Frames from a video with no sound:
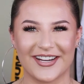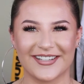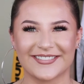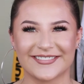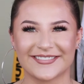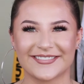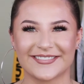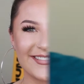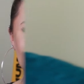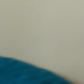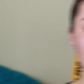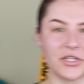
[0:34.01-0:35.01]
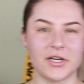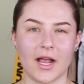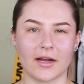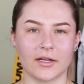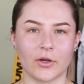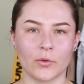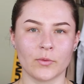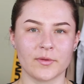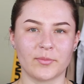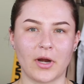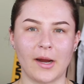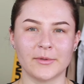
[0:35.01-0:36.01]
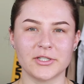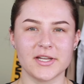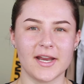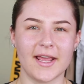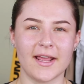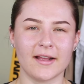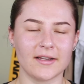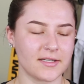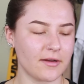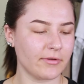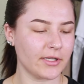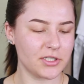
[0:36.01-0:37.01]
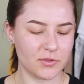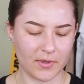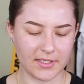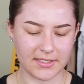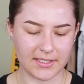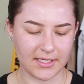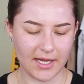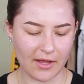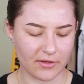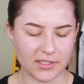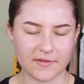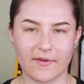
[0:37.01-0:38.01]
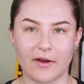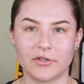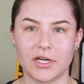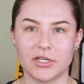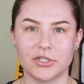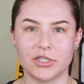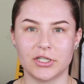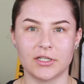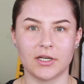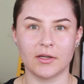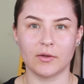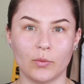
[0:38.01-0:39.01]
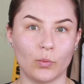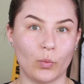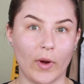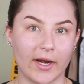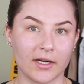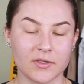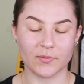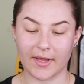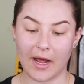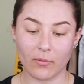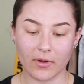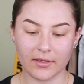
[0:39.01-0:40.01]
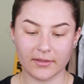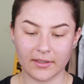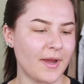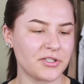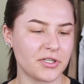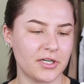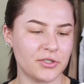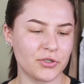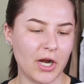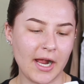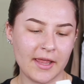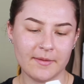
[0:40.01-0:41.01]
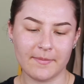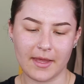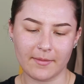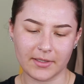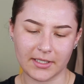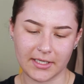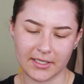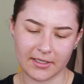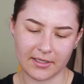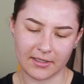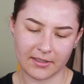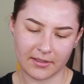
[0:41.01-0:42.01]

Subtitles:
All right, so I'm actually not gonna go in with a primer today because I really just wanna see how this foundation wears without one. I'm actually gonna try the Maybelline